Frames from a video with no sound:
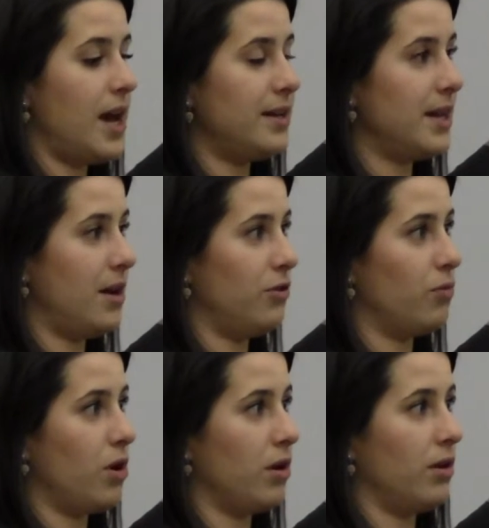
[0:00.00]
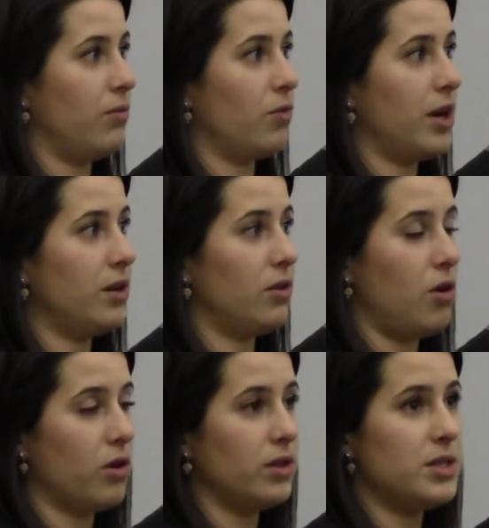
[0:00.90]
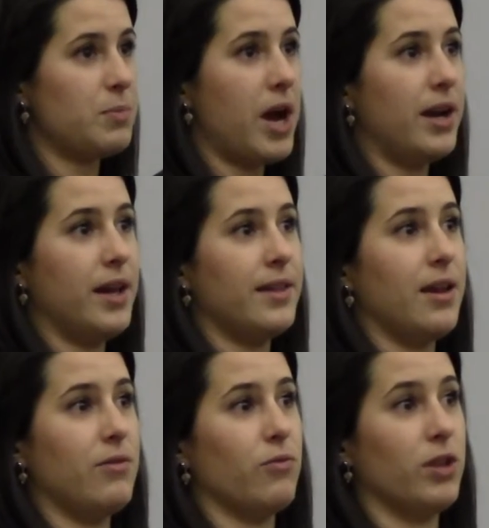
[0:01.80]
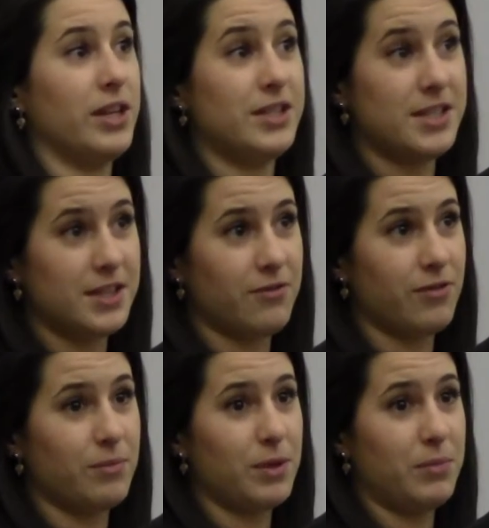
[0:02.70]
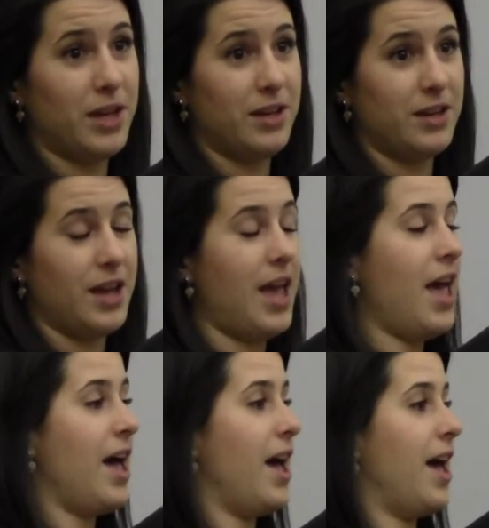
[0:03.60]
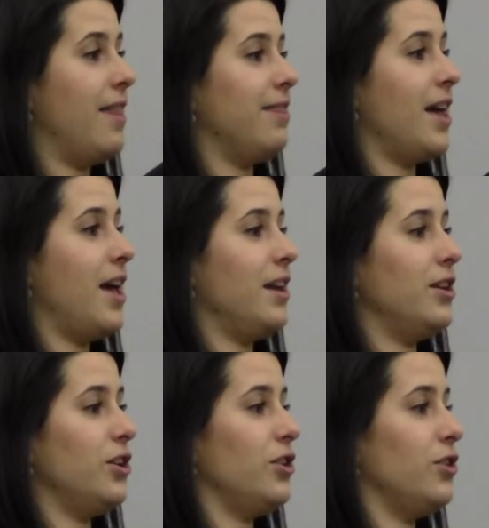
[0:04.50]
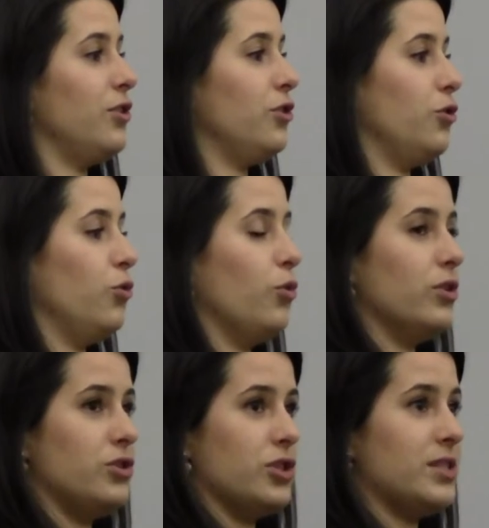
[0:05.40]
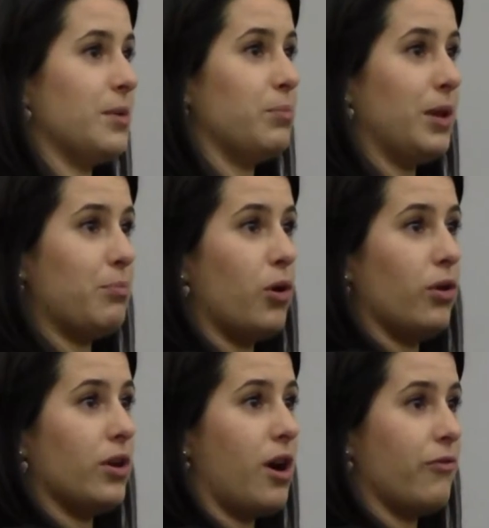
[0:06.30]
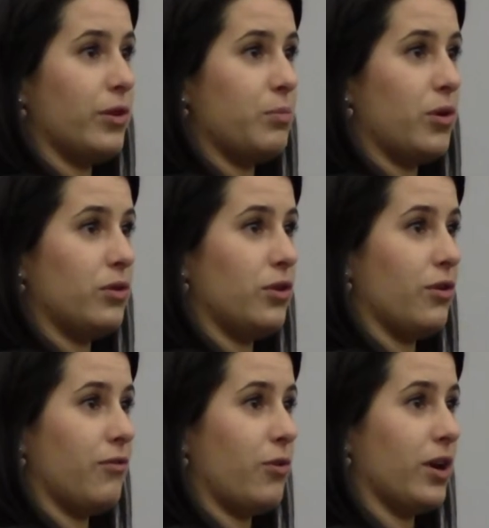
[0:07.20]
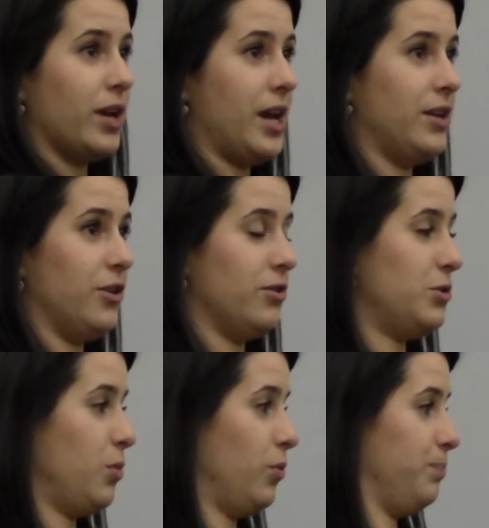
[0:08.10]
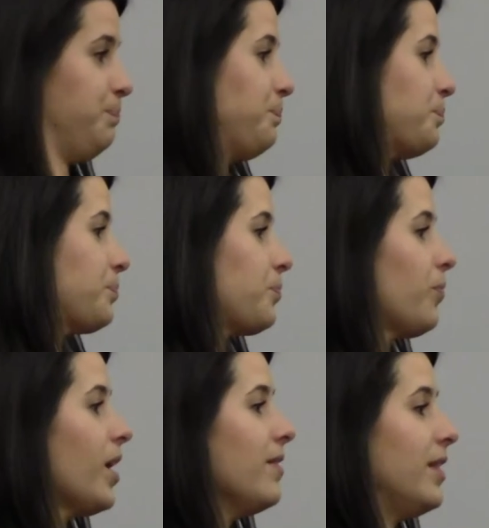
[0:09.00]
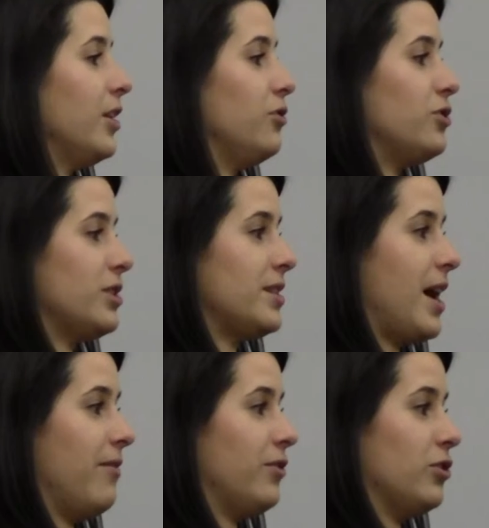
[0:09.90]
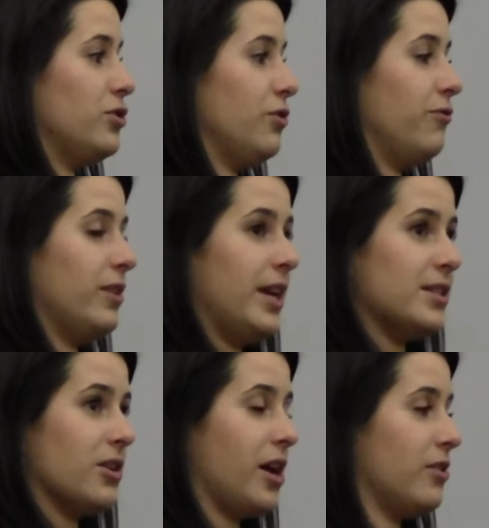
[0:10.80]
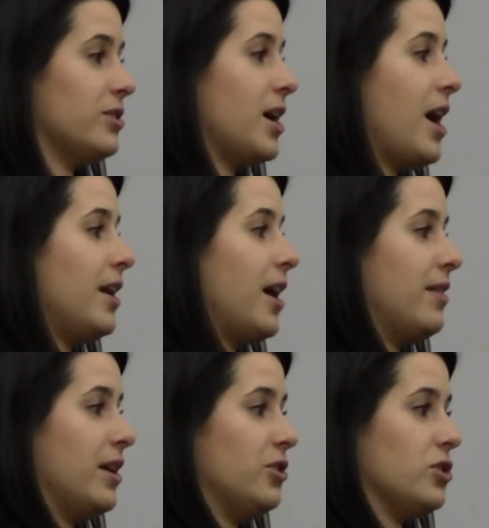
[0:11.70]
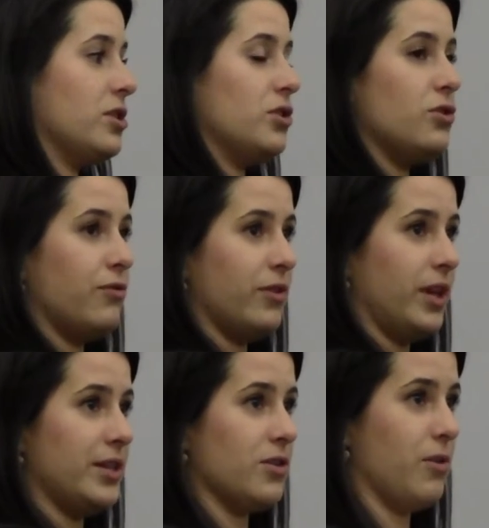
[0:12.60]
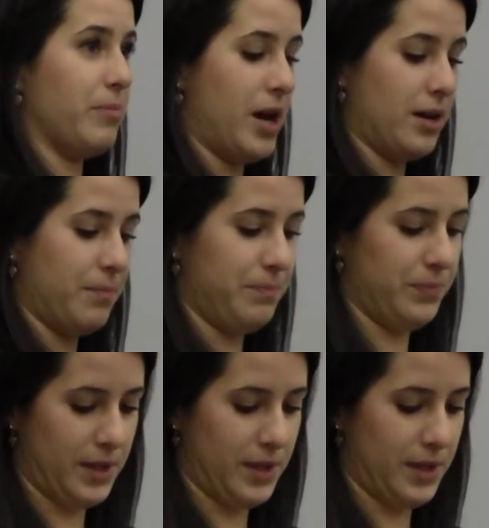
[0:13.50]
side down, you run it along the spine, and that releases it from the meat, and then you just simply pull it off with both your fork and your spoon. Then you just have your two fillets on either side, and then just the two fillets on bottom.